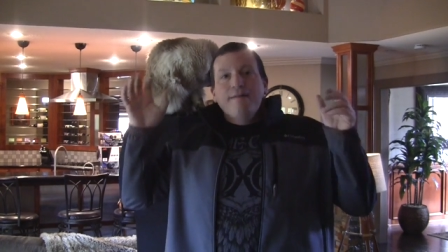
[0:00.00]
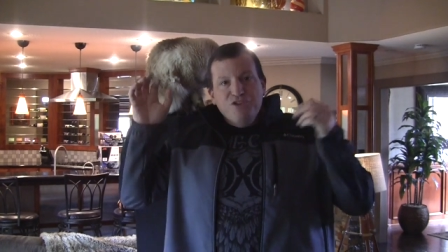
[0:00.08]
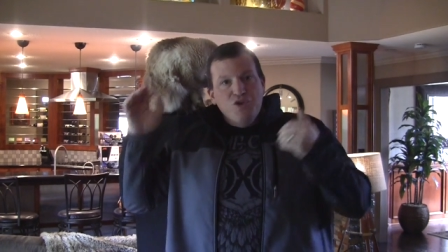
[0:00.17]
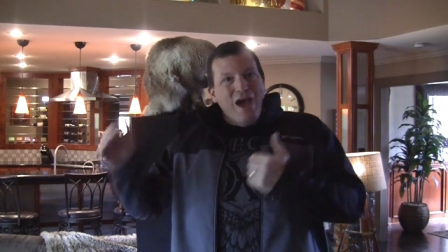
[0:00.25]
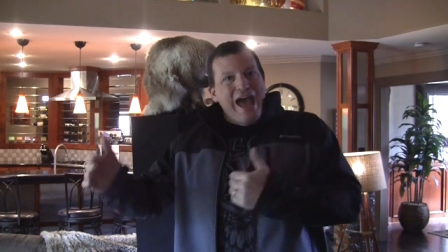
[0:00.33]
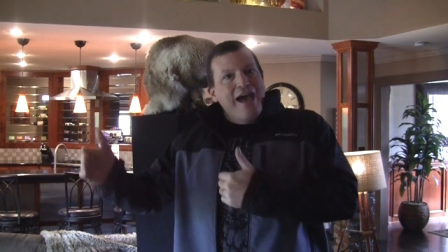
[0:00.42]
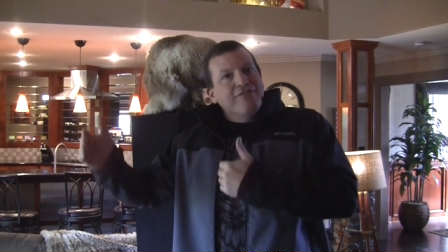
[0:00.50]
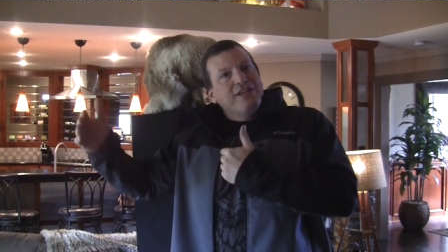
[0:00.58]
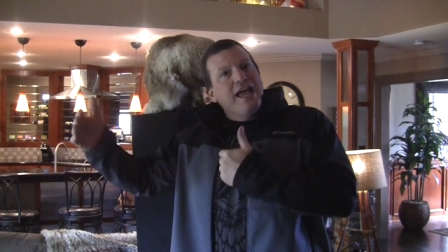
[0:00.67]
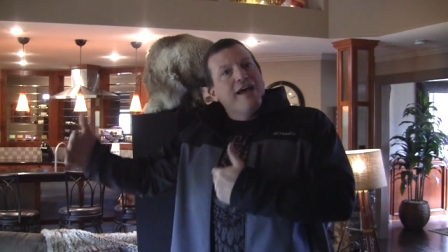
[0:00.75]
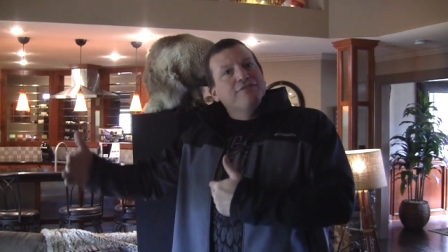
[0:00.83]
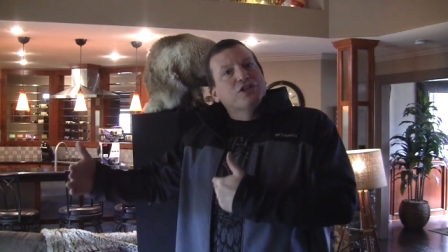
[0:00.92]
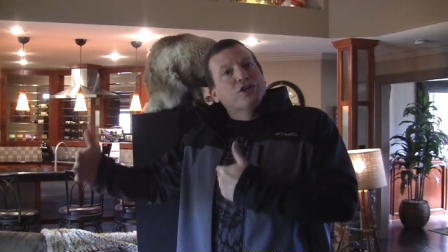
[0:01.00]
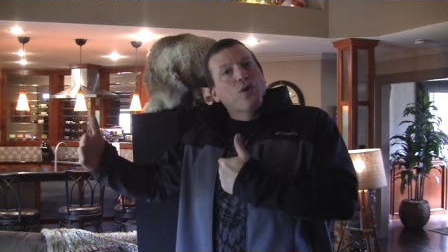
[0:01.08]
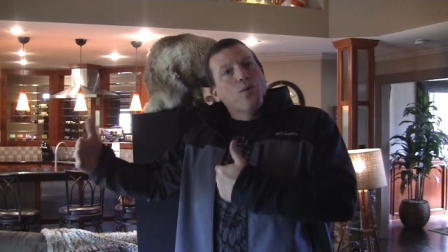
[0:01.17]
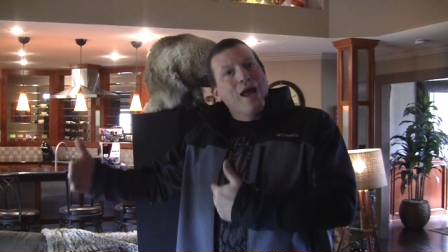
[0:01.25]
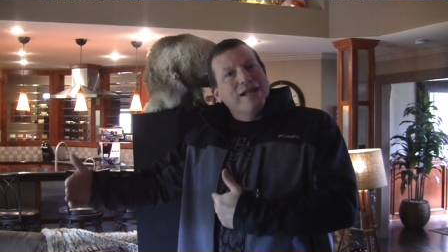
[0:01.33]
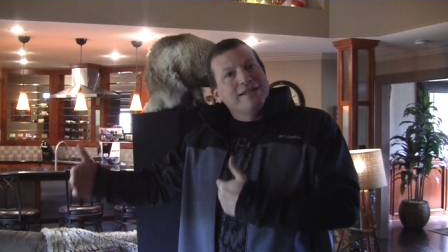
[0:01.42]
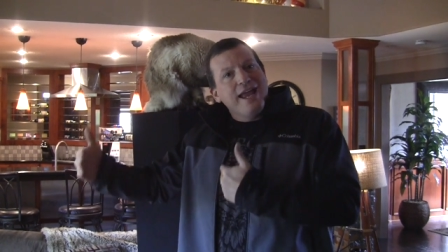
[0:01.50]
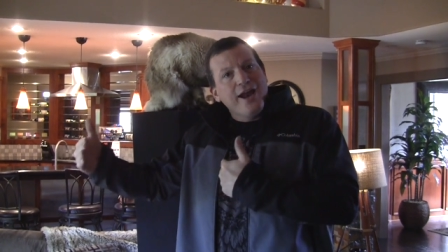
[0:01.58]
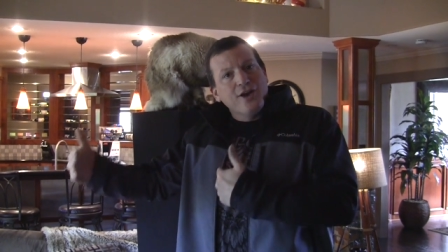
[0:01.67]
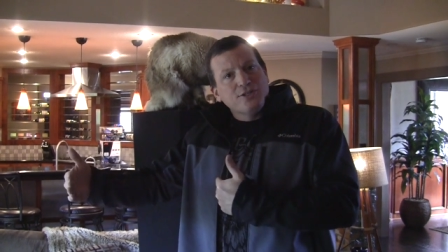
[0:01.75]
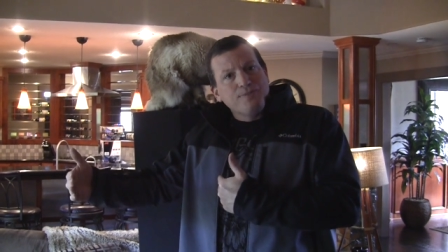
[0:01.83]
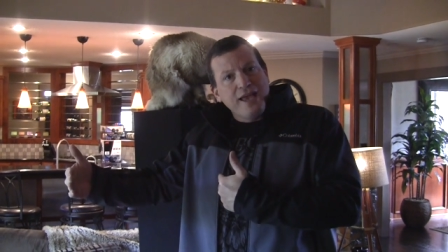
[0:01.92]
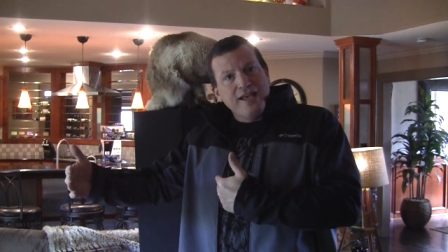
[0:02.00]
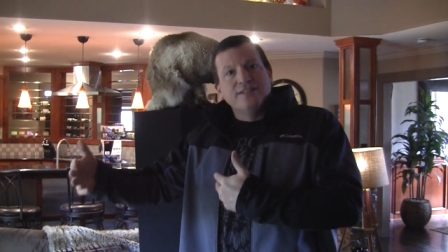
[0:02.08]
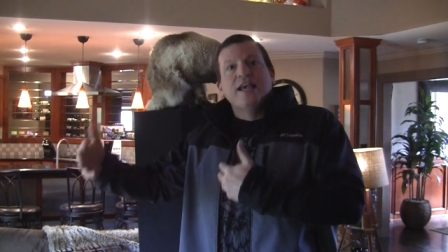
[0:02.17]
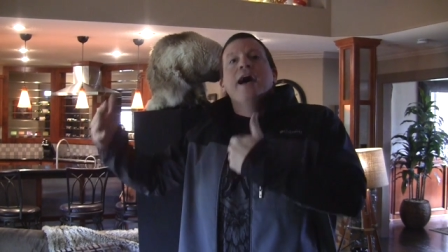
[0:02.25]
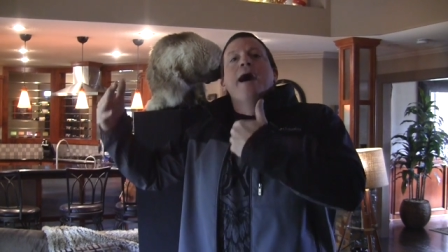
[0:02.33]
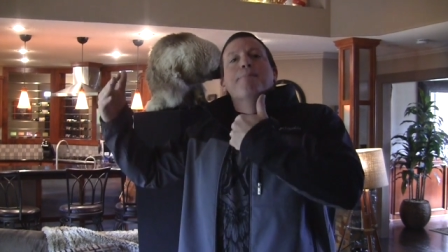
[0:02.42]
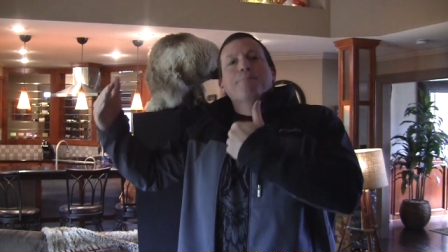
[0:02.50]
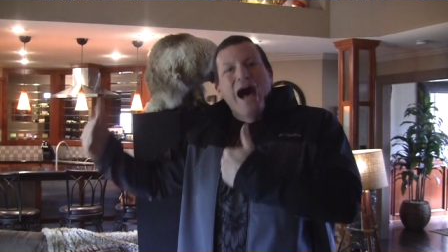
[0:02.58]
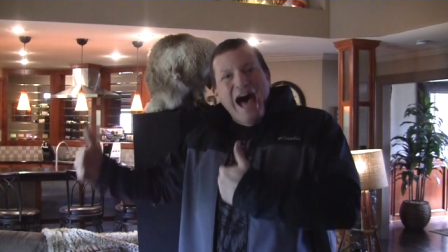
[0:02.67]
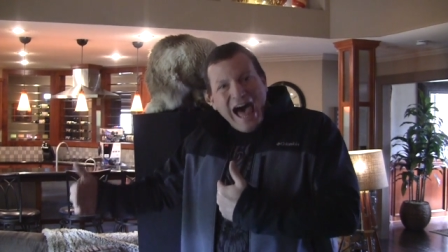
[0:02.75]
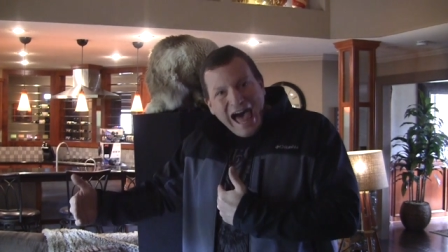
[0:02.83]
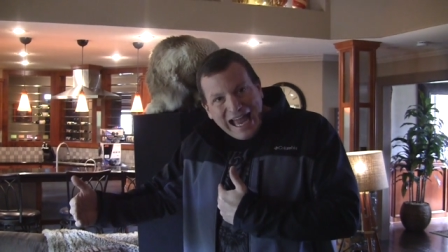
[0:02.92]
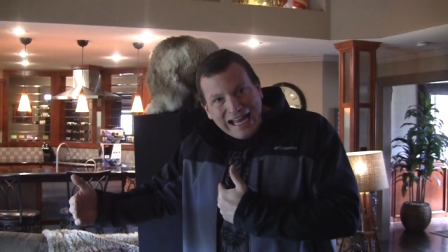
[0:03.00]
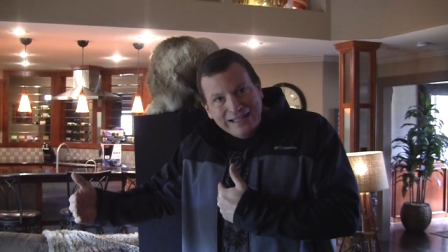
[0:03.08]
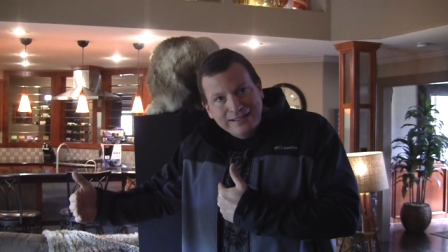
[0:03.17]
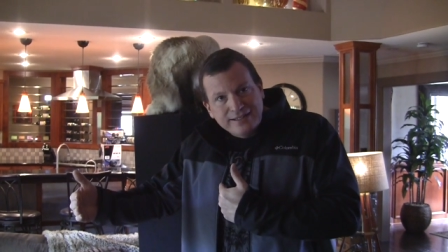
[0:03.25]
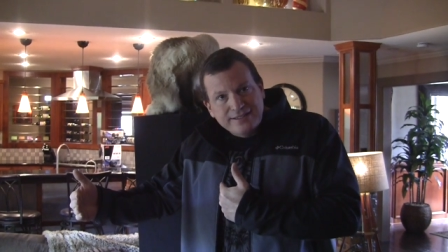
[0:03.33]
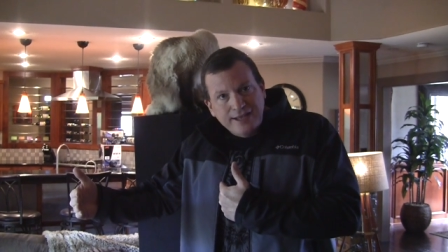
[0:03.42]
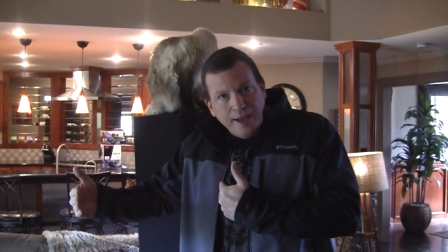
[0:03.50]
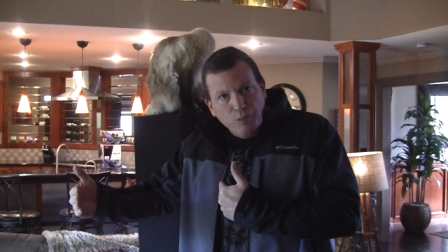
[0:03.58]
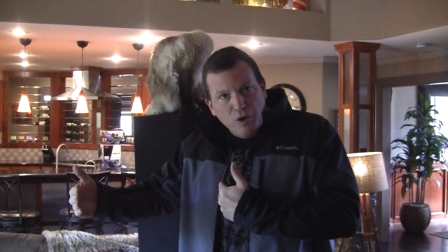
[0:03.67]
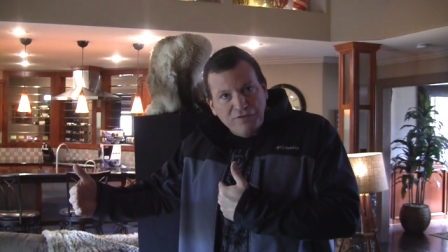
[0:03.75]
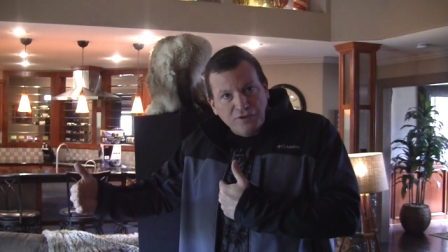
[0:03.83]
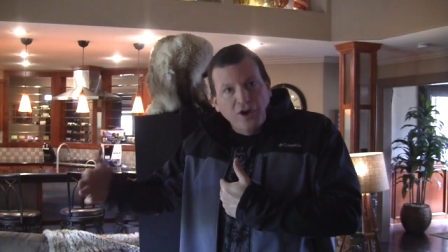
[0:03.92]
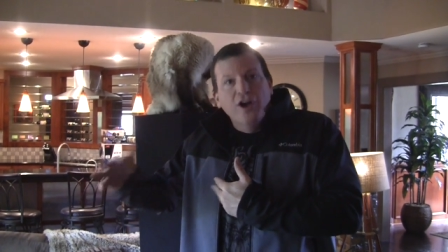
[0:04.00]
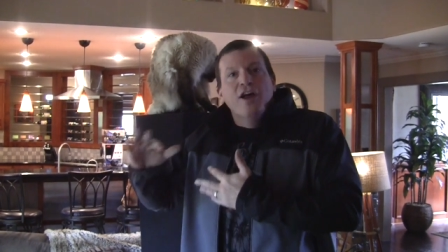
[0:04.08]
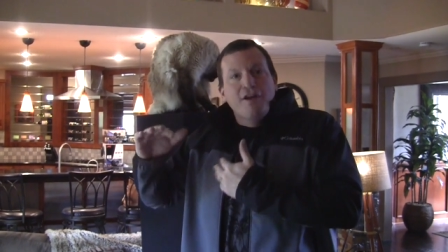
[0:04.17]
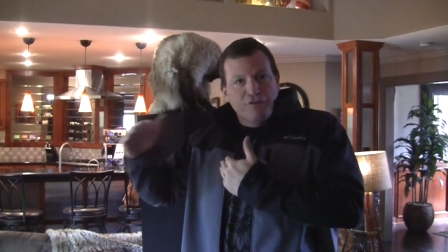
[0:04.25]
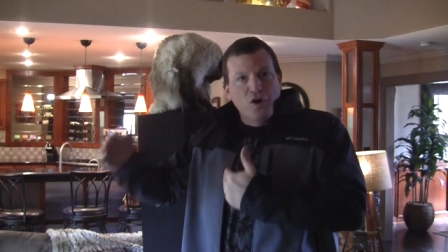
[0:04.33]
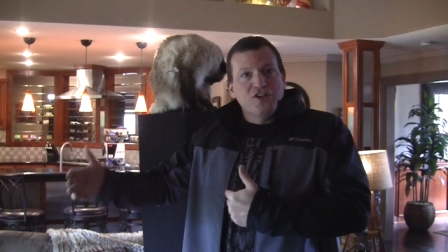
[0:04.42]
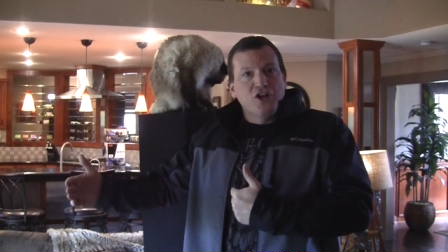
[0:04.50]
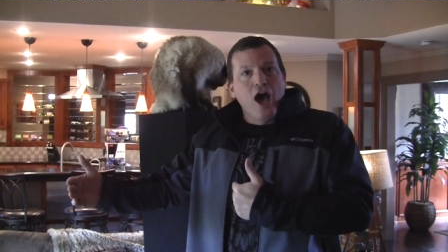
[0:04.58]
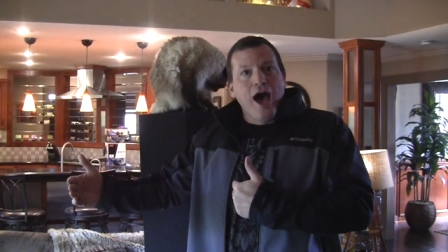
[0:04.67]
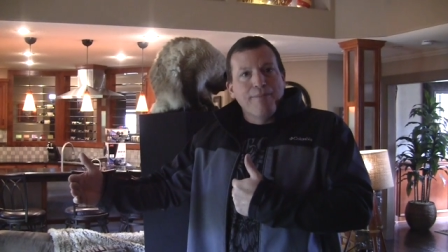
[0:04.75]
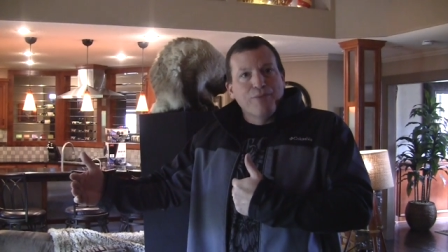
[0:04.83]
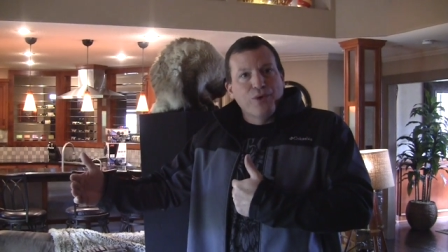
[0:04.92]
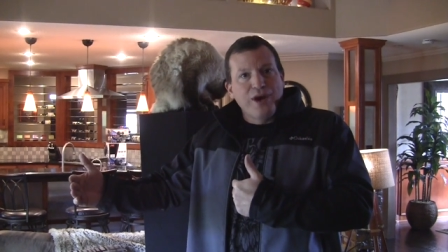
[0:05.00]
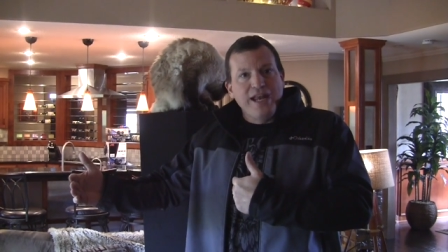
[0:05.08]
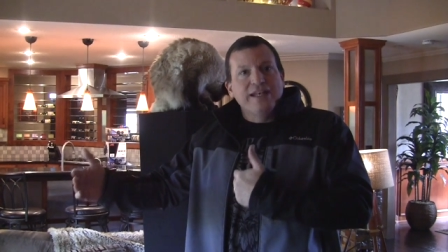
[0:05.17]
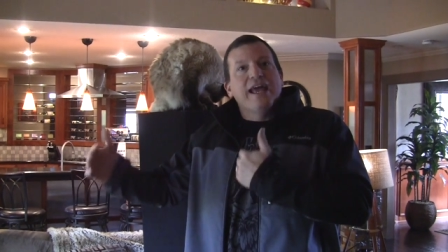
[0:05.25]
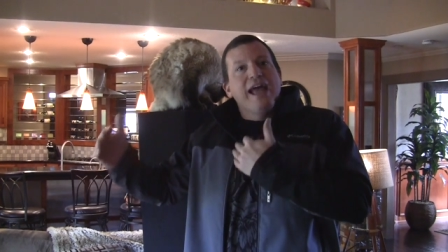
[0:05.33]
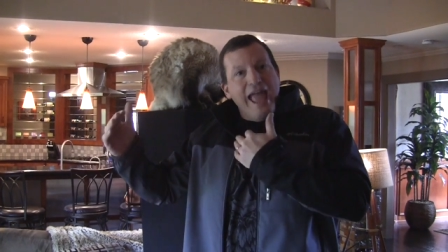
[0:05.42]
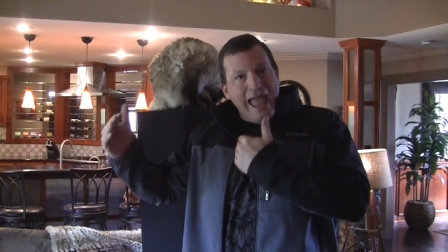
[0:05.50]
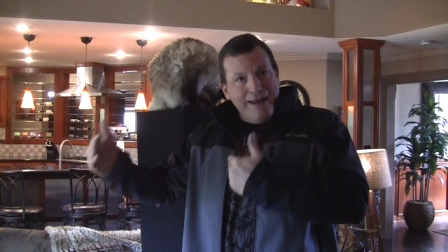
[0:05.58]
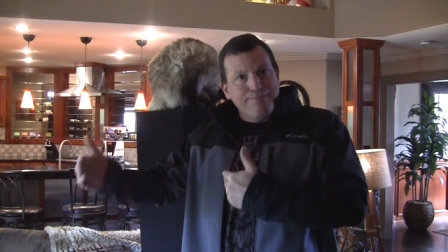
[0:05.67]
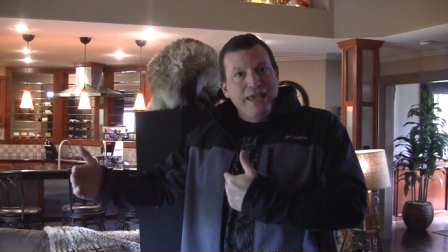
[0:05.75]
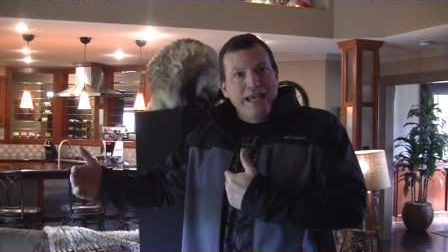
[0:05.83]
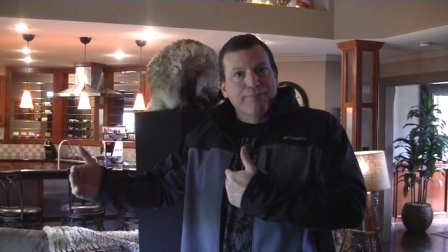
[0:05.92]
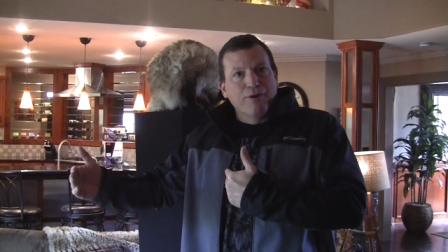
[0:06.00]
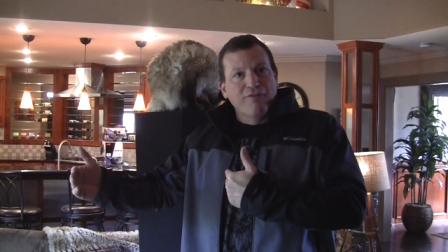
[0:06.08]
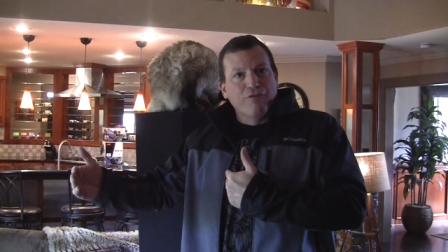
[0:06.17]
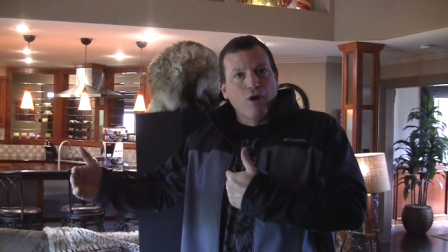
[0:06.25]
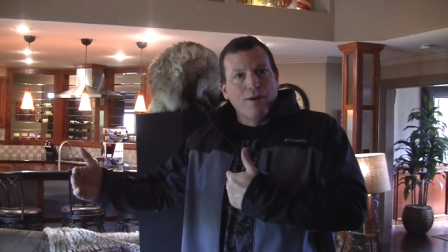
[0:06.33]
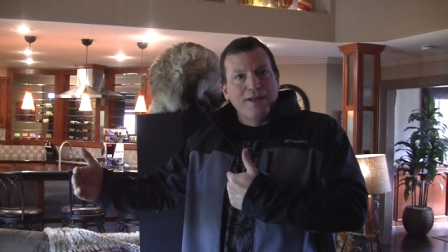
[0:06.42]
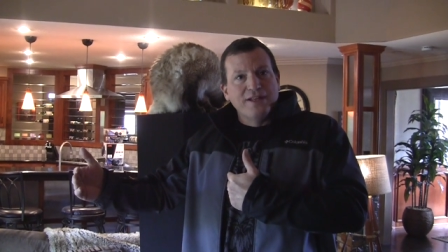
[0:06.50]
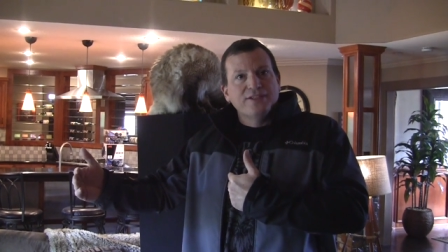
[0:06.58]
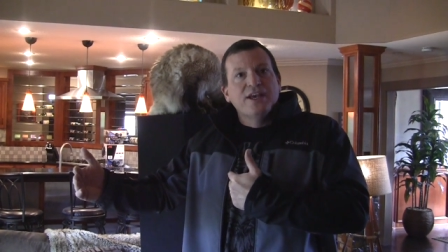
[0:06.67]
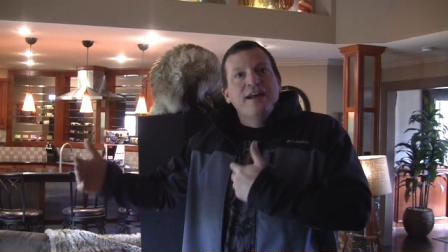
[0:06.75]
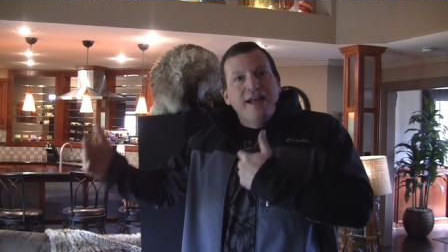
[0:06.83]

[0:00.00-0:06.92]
You have to have the correct airspace behind the subwoofer for it to operate at peak performance.